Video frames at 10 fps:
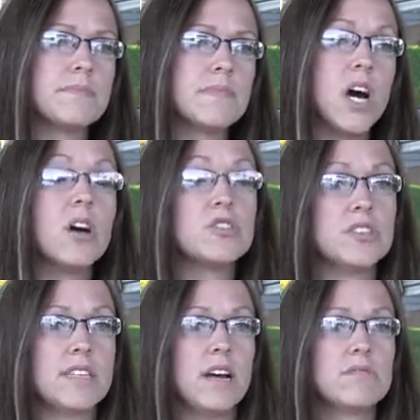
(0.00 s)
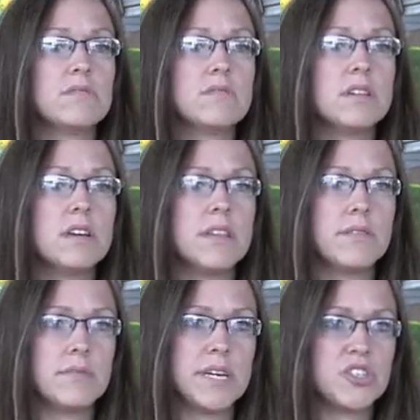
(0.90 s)
ultrasound, and they
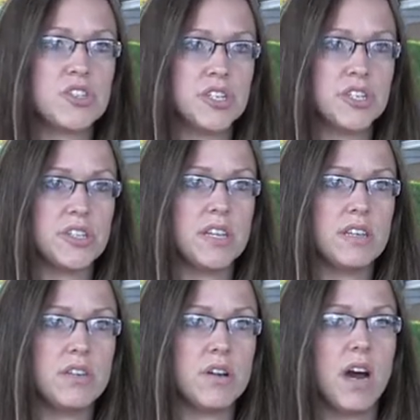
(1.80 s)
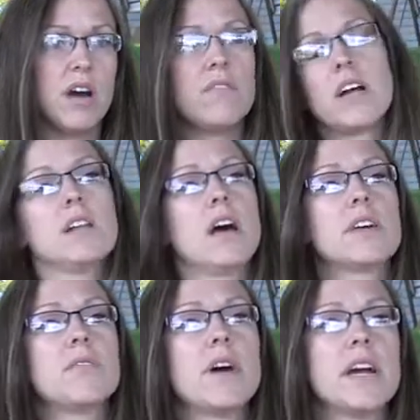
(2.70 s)
want to make sure that you know how far
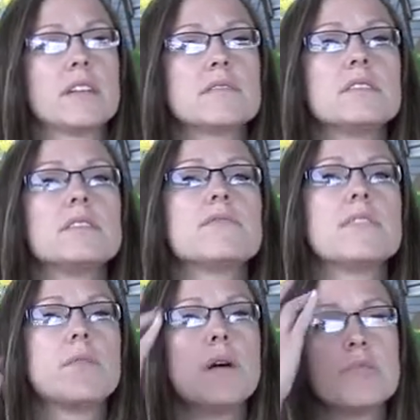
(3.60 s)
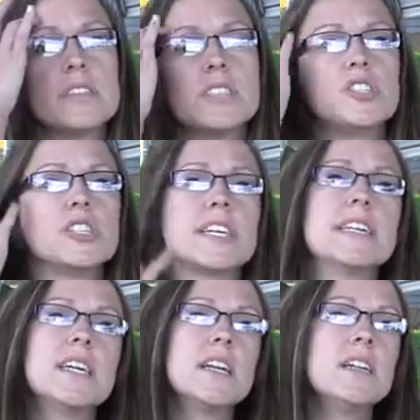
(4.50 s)
along you are for what procedure to
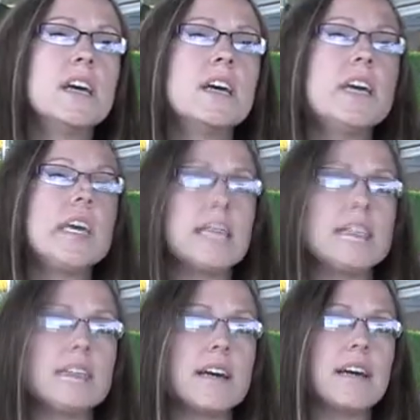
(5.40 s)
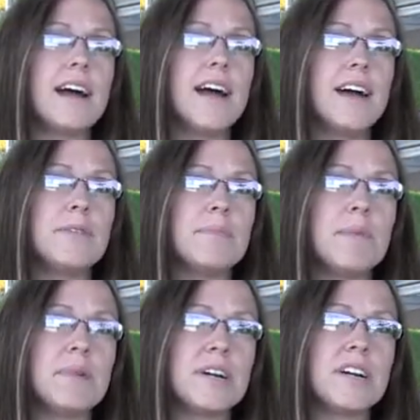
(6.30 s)
get done. I
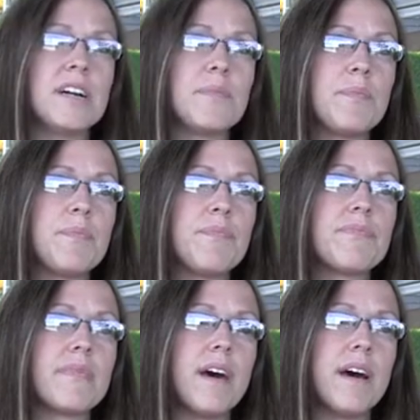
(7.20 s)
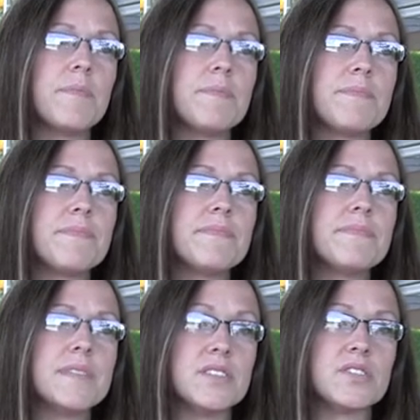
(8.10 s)
remember
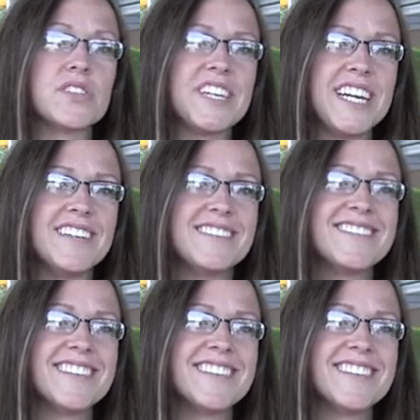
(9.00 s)
the screen,